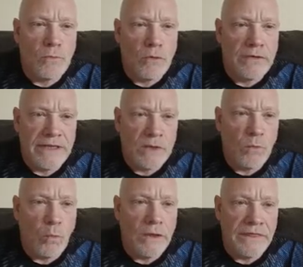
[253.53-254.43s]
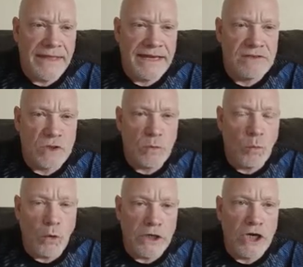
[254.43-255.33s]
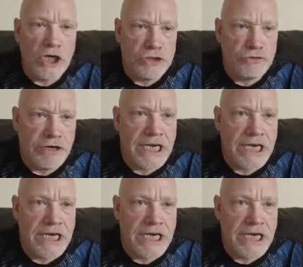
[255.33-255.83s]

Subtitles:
than 1,100.